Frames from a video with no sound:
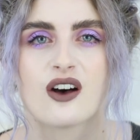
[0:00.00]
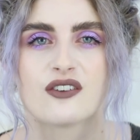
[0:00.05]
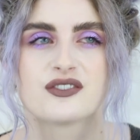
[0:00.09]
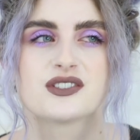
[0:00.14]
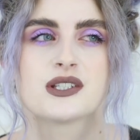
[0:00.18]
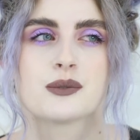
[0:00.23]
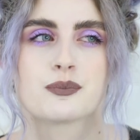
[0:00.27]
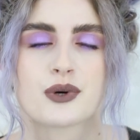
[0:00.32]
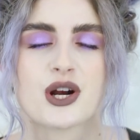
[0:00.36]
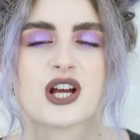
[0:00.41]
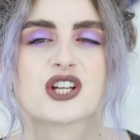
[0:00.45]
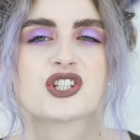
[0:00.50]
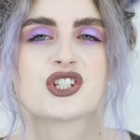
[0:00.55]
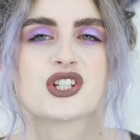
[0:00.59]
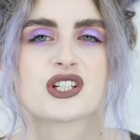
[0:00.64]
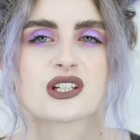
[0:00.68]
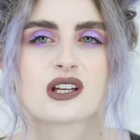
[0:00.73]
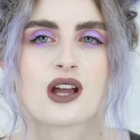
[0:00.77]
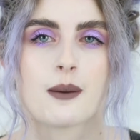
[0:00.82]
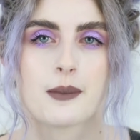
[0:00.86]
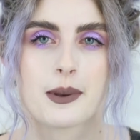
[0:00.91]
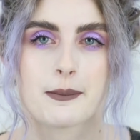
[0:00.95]
of
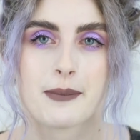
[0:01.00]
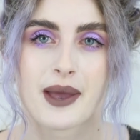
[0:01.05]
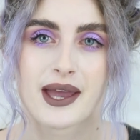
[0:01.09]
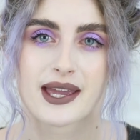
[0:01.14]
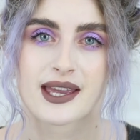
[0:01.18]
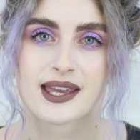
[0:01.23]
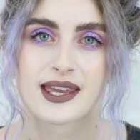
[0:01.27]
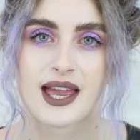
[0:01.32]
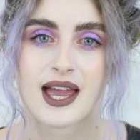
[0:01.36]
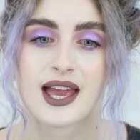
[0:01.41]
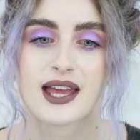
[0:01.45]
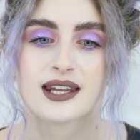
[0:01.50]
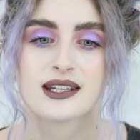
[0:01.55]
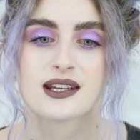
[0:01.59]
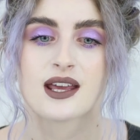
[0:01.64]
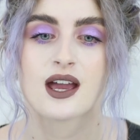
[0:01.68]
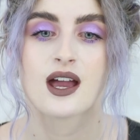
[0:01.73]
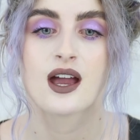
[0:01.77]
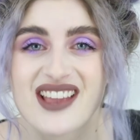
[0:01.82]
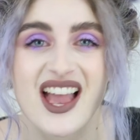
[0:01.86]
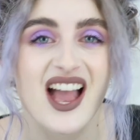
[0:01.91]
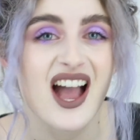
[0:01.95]
depression coming back again.
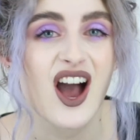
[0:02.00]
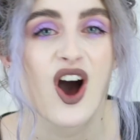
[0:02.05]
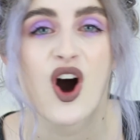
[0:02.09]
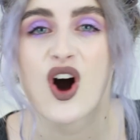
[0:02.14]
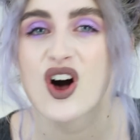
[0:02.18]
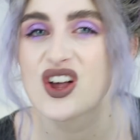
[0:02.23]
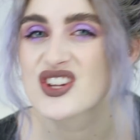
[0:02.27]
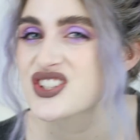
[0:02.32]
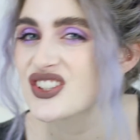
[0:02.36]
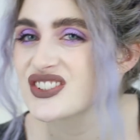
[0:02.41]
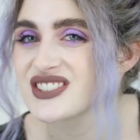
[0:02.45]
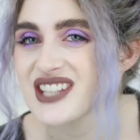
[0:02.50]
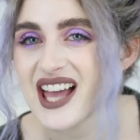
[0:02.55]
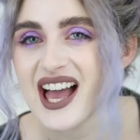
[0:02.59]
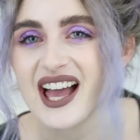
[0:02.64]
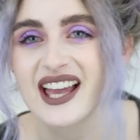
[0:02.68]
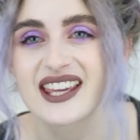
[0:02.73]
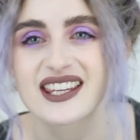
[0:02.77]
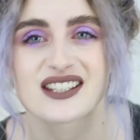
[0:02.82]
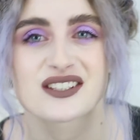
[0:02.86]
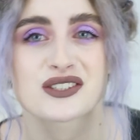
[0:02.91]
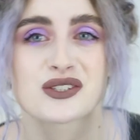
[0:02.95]
Also
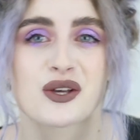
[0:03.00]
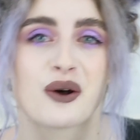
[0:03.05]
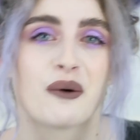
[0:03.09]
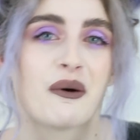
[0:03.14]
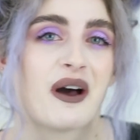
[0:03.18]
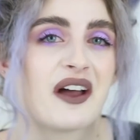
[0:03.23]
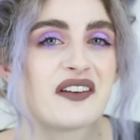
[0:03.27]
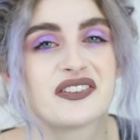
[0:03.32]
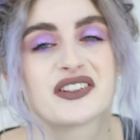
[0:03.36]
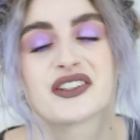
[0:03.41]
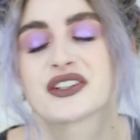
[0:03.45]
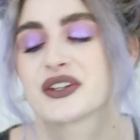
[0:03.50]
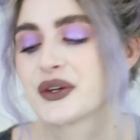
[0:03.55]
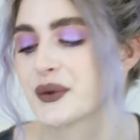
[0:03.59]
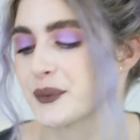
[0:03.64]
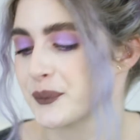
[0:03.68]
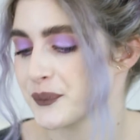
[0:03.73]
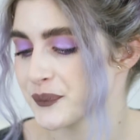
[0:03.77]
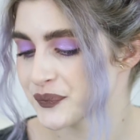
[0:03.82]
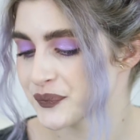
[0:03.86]
dying, so I feel you.